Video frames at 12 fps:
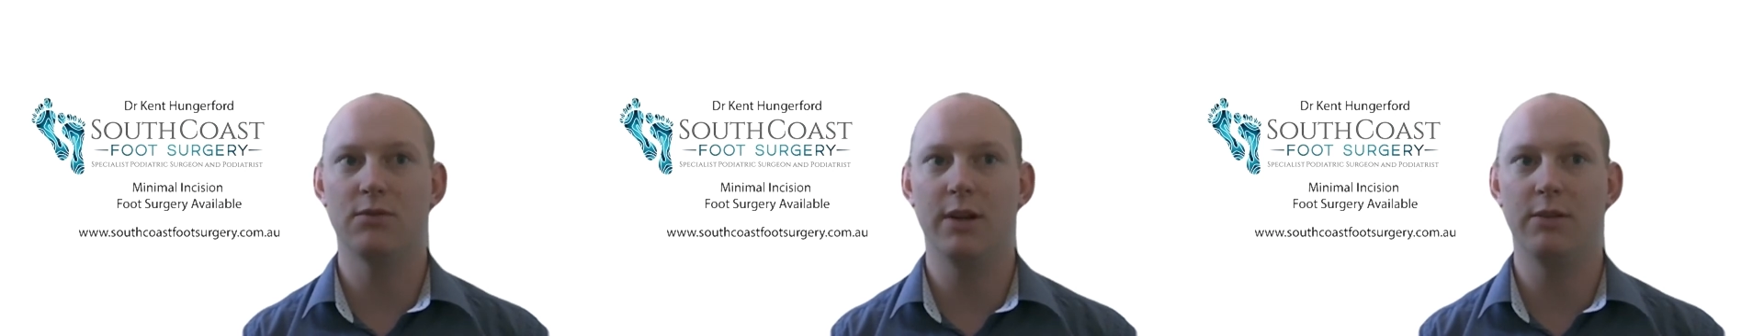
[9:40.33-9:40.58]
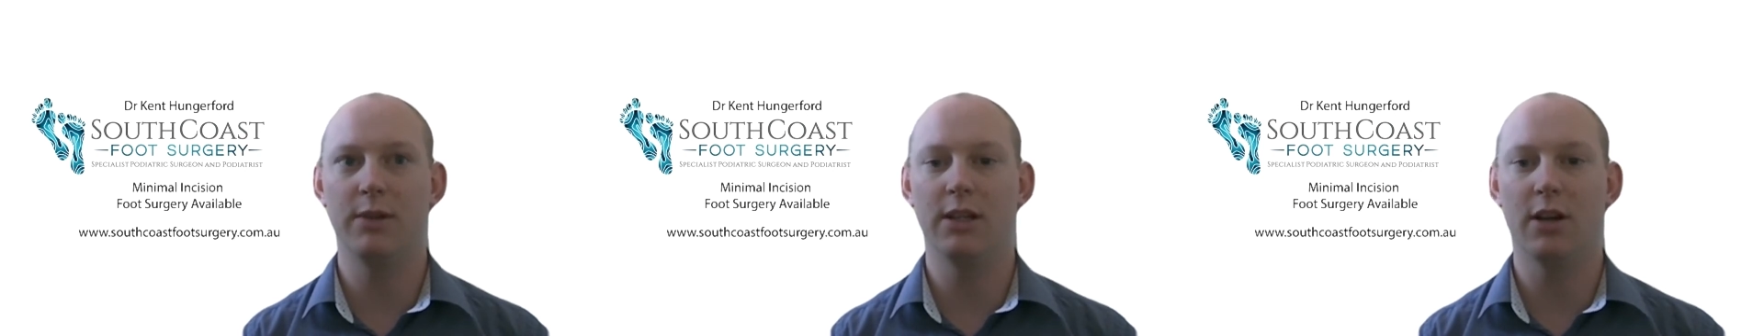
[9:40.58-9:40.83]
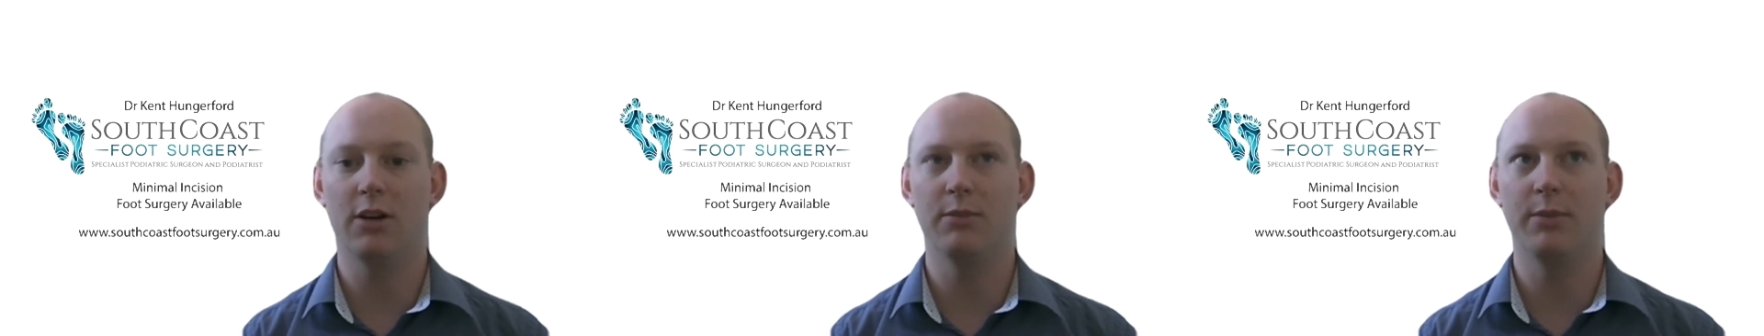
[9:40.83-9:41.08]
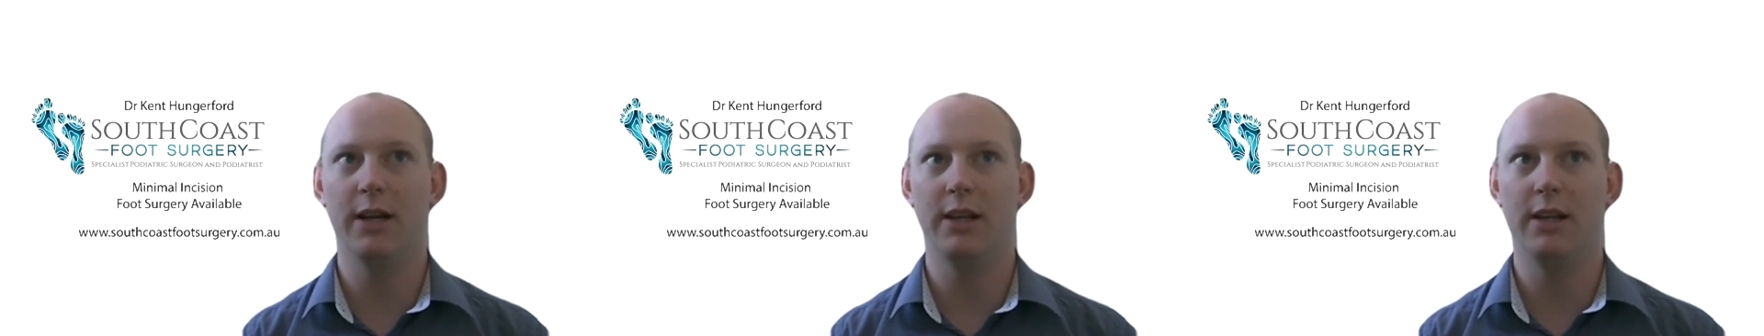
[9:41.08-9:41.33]
when we go
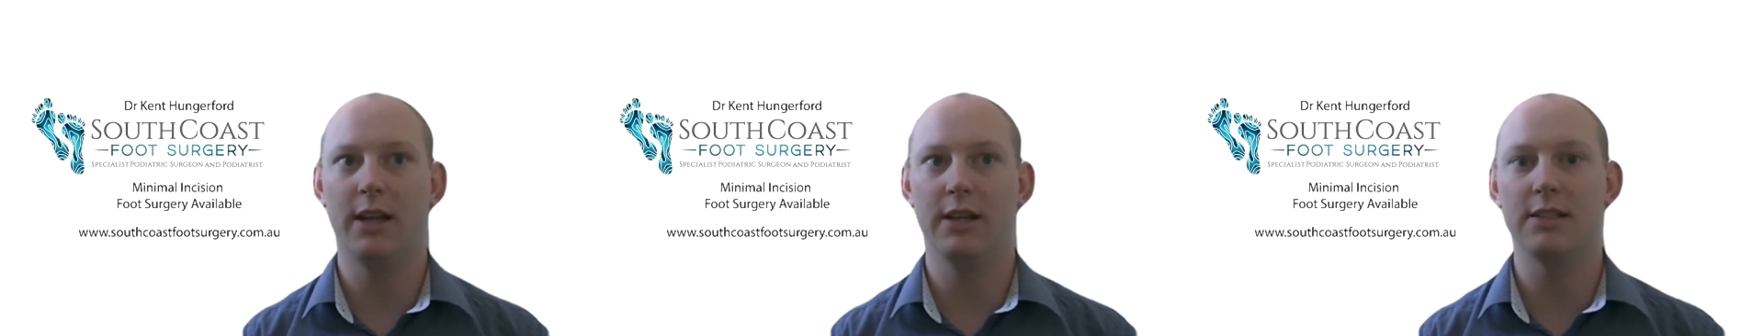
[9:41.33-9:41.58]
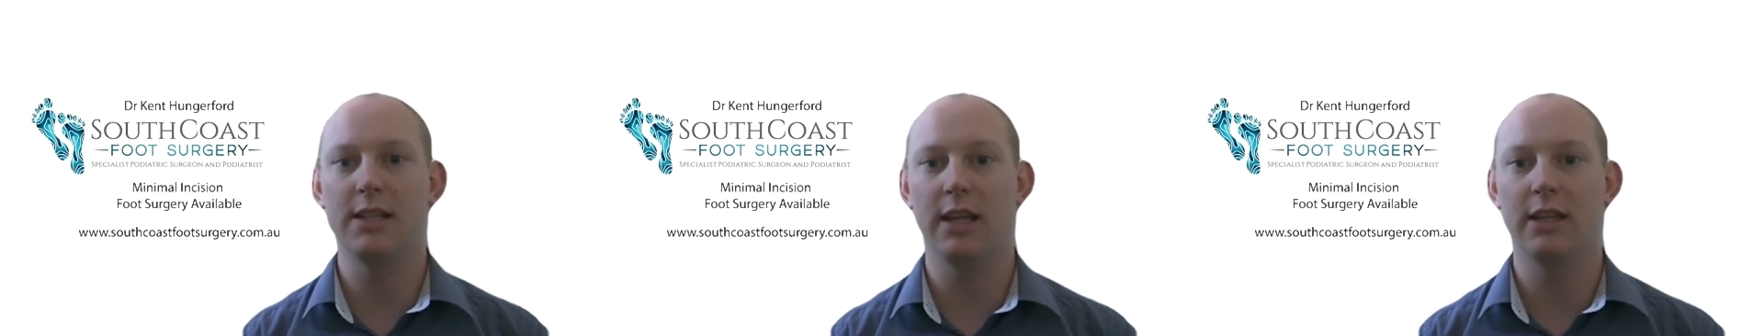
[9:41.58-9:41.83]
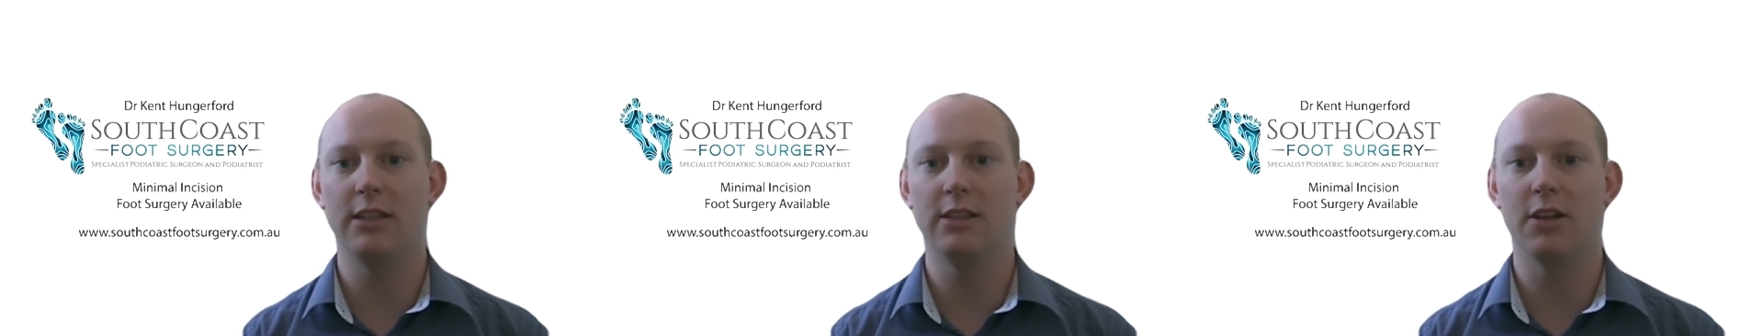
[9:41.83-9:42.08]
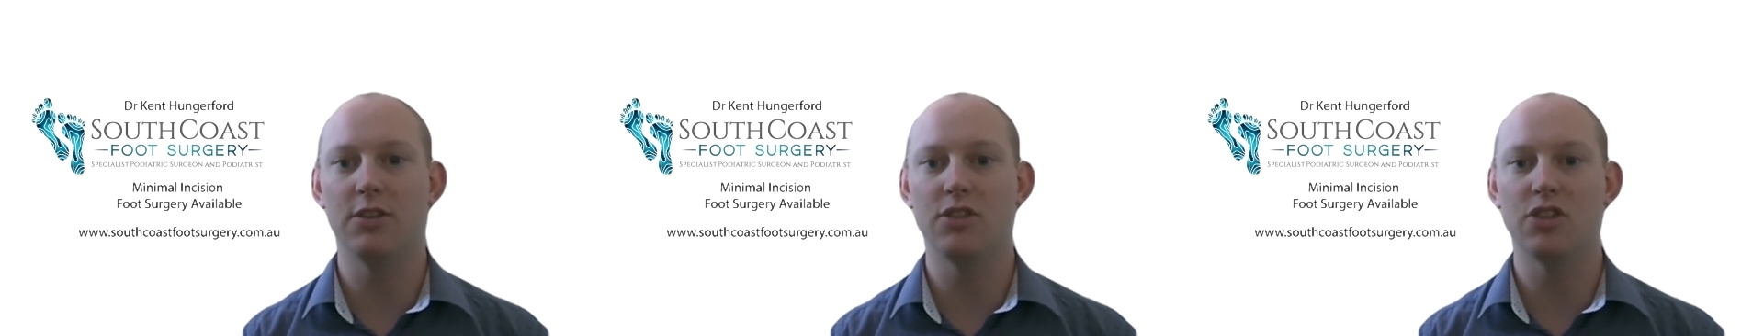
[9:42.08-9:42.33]
about undertaking
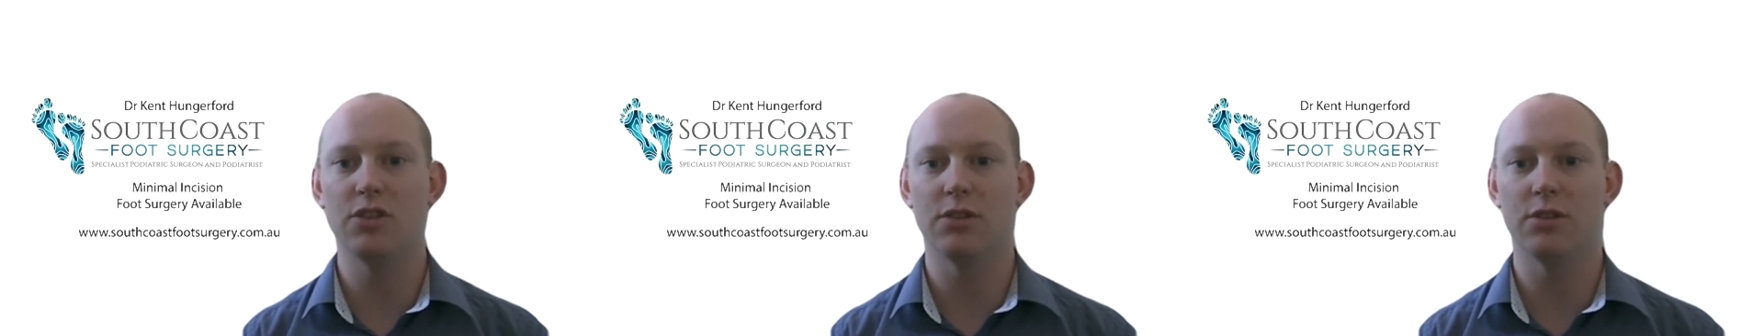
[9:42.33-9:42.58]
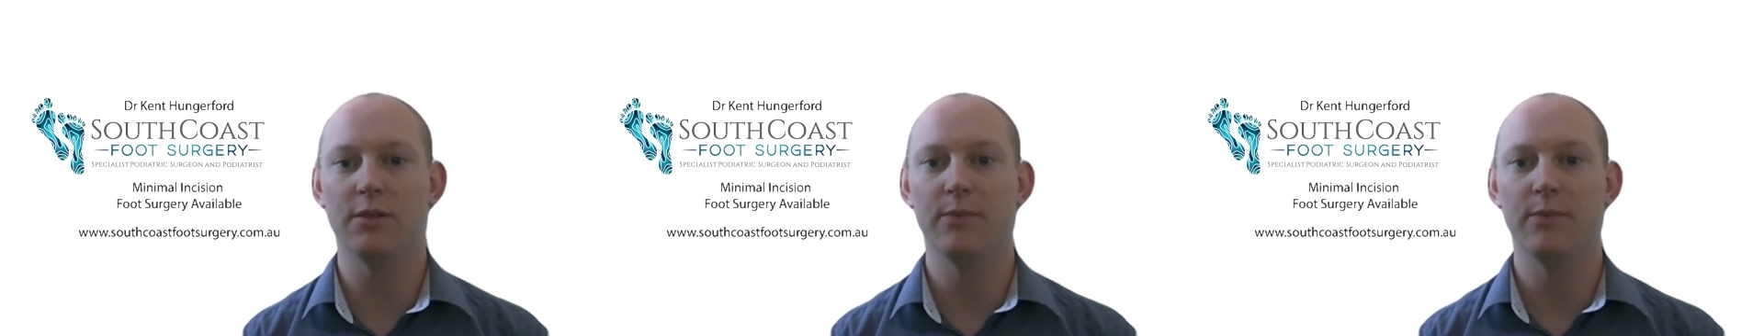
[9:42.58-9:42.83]
those too.